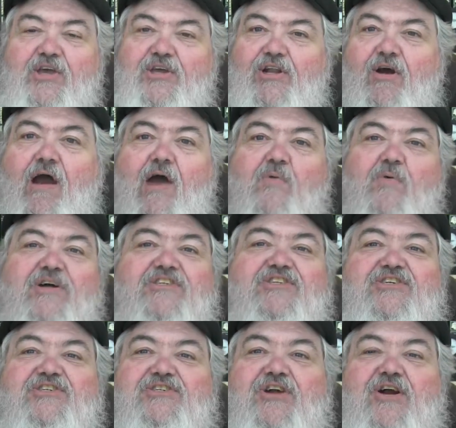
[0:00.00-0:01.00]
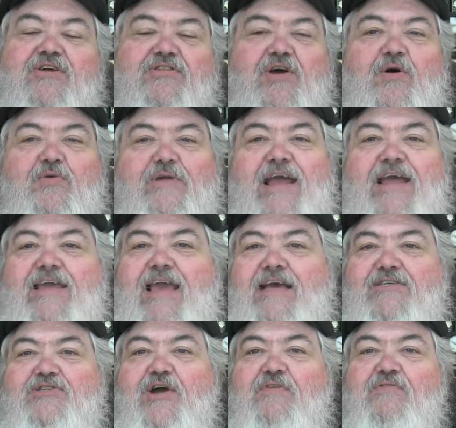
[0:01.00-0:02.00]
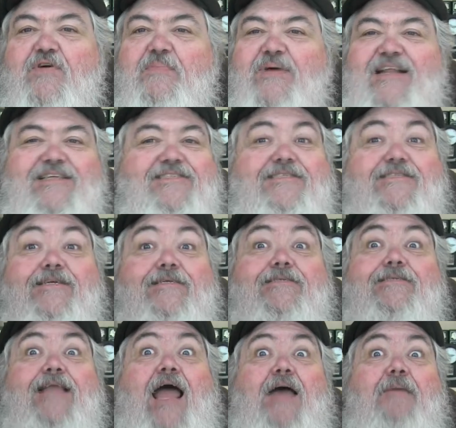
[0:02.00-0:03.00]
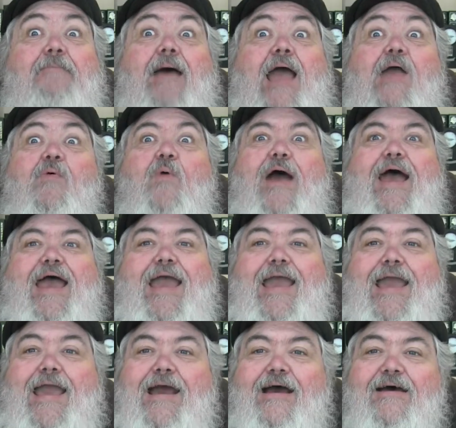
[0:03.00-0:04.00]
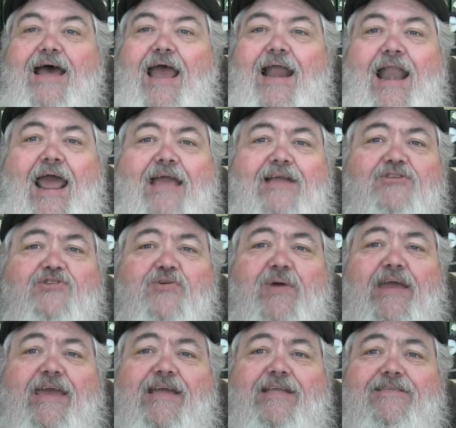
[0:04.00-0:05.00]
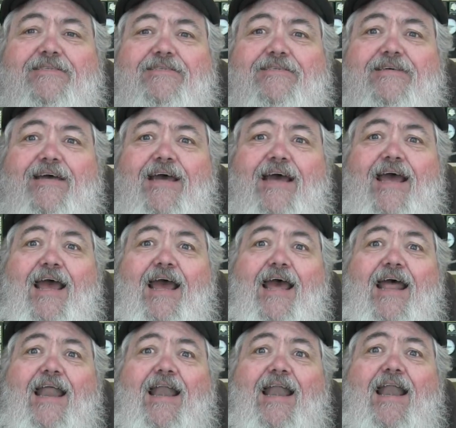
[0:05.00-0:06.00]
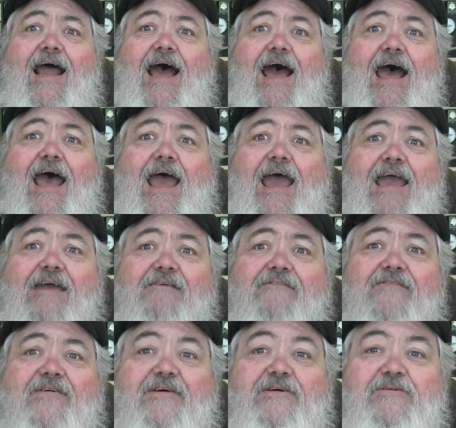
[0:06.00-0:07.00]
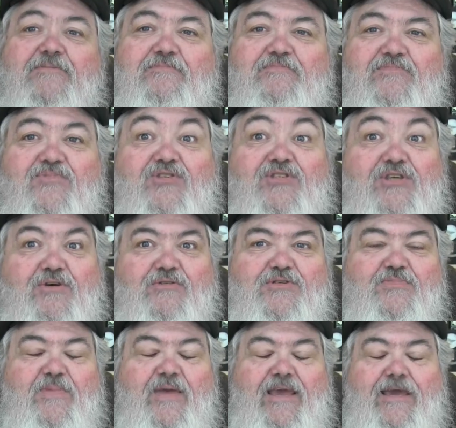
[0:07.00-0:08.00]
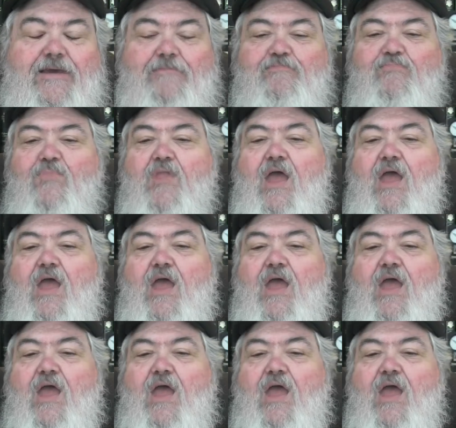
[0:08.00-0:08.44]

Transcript: You know, I would just start the whole netcast over, but it's just not my way. I like doing it live, so to speak.